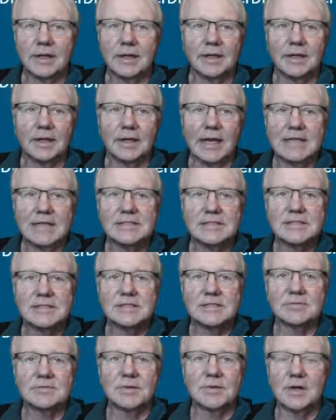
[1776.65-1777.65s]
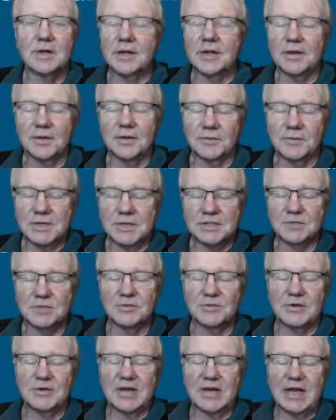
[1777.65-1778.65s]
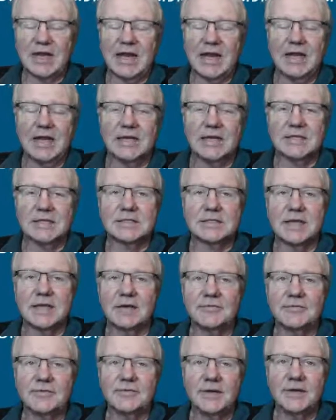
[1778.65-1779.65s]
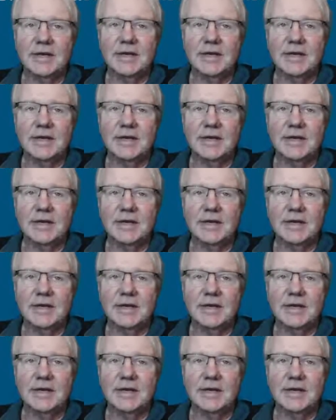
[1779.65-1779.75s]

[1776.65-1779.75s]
license with all the rest of the Arcadia stuff